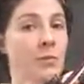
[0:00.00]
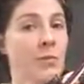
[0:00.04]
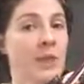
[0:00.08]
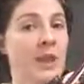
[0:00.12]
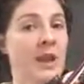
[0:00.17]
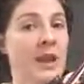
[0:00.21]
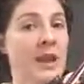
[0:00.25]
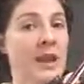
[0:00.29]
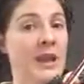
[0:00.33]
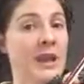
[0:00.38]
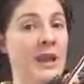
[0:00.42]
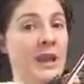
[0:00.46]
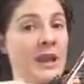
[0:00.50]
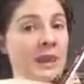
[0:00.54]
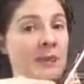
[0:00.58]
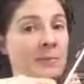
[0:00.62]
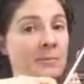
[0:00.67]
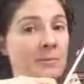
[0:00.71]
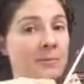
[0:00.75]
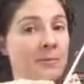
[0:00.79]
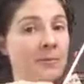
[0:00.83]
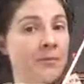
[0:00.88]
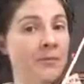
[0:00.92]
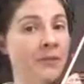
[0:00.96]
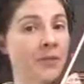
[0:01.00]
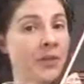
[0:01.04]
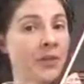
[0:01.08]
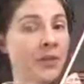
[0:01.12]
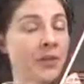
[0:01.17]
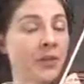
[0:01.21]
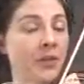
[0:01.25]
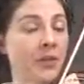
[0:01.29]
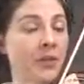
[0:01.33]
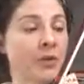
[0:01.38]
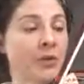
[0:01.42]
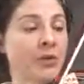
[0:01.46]
B,
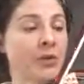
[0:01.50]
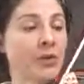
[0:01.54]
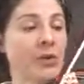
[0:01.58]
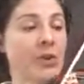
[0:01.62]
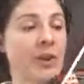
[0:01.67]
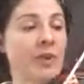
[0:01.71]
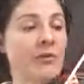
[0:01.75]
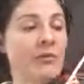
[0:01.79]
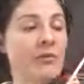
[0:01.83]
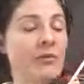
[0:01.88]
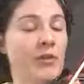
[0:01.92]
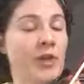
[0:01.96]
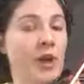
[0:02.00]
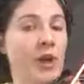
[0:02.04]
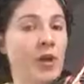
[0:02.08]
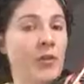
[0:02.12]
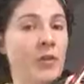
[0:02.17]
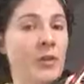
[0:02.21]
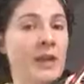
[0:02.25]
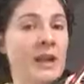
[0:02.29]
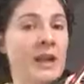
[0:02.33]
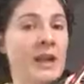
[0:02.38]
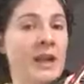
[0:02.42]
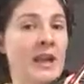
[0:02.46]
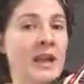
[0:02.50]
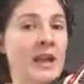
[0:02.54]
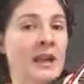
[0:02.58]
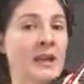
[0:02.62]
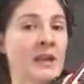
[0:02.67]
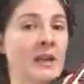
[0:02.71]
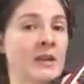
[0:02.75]
so it's open A,